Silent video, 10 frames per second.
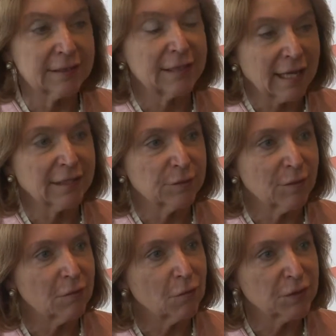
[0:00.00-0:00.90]
that is
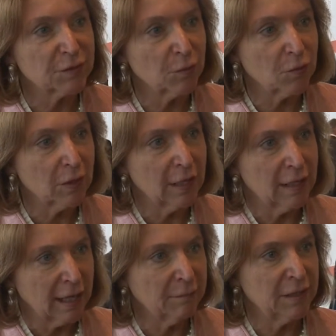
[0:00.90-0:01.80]
where all the small
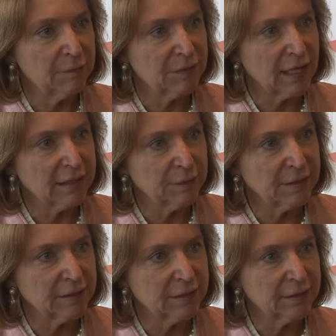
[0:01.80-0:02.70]
and medium-sized
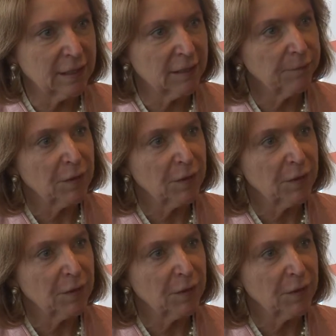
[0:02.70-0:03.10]
businesses are.